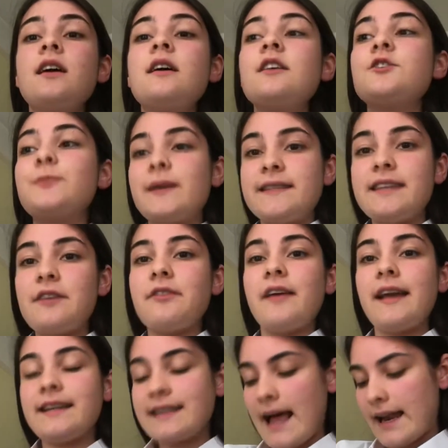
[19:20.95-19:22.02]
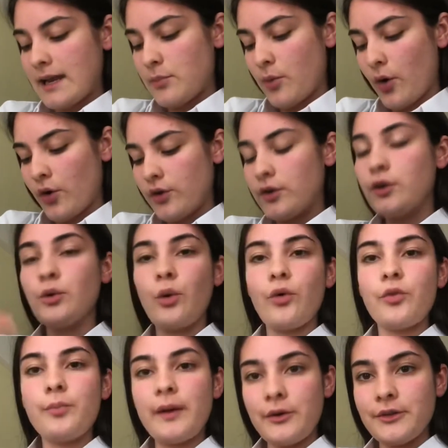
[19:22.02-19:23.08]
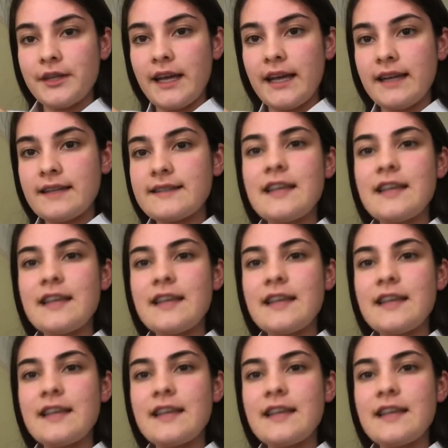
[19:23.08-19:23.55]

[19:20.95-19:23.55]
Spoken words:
specific Talybont North buildings.